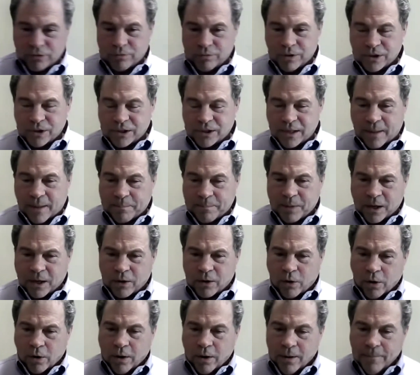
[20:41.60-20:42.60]

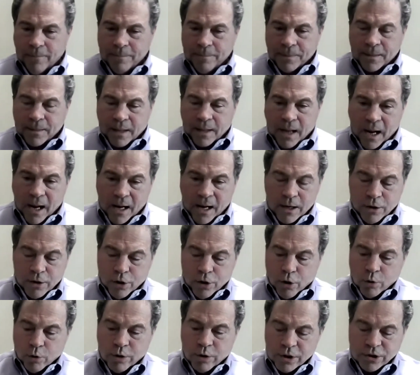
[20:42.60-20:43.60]
receptacle, I
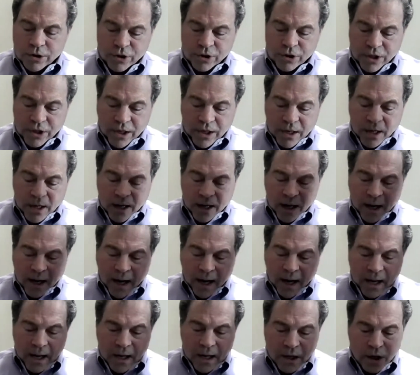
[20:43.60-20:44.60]
noticed
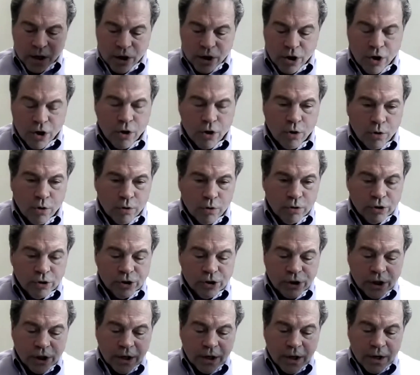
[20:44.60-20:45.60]
a
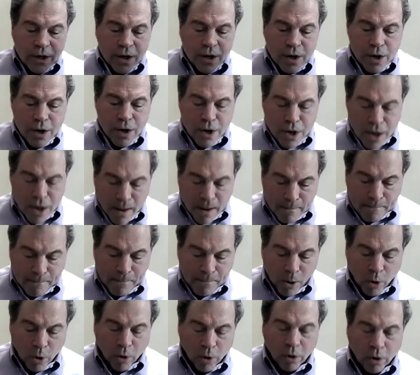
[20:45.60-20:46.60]
huge
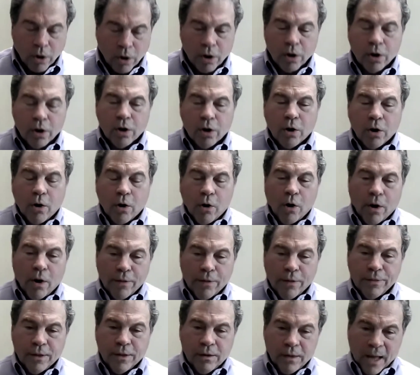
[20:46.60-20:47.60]
number
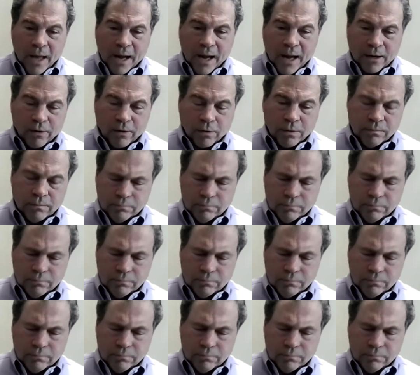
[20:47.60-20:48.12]
on the letter.